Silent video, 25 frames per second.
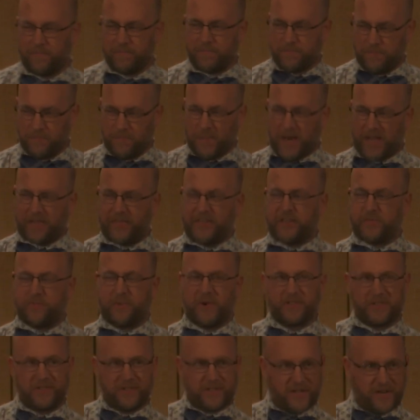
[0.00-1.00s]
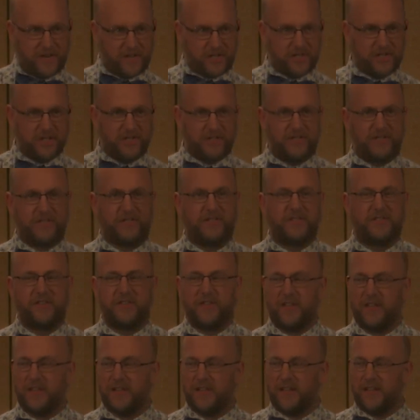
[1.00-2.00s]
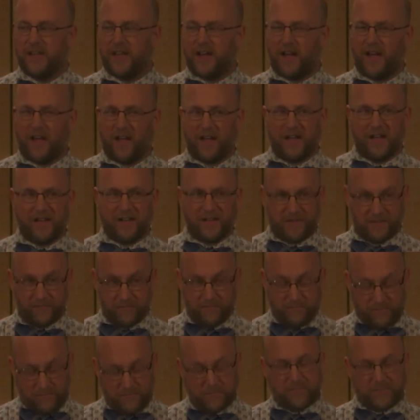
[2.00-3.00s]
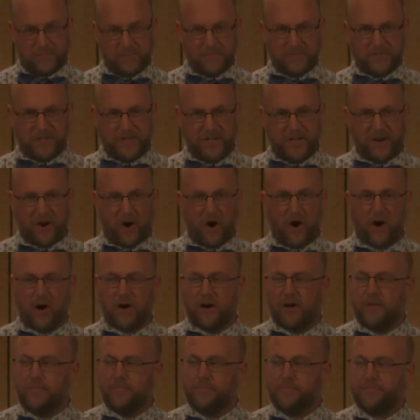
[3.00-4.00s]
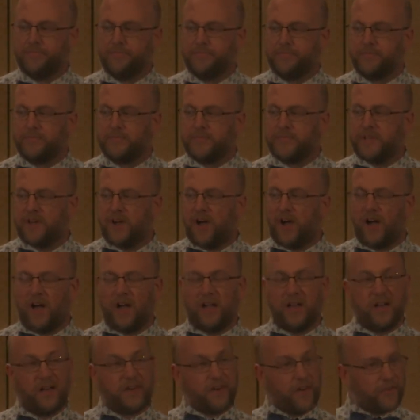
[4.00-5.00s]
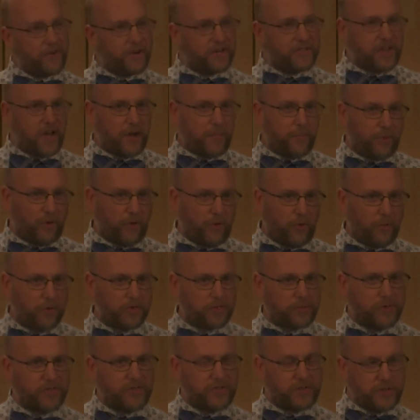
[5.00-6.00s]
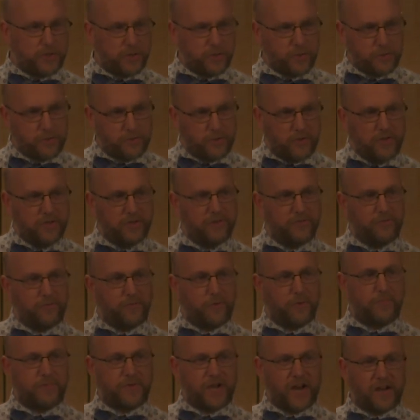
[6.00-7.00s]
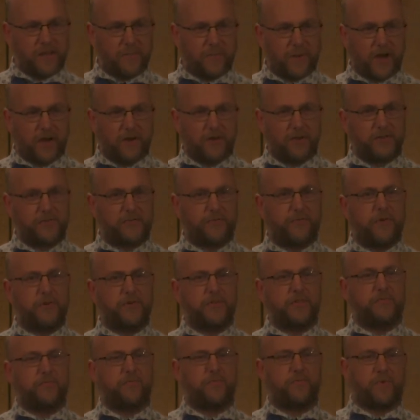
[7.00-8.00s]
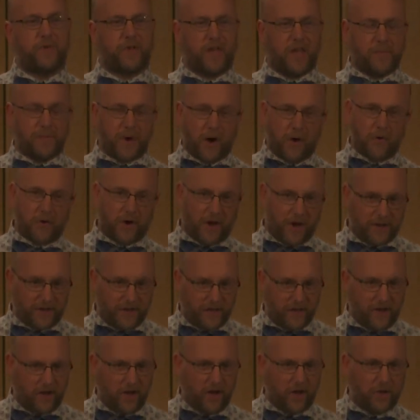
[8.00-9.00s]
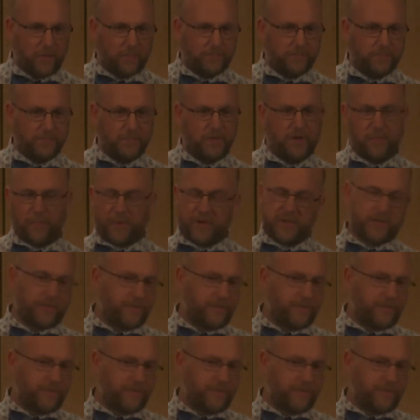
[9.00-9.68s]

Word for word: make these presentations uh, in in R. Uh, another example was when Tune from tidymodels first came out on GitHub. A bunch of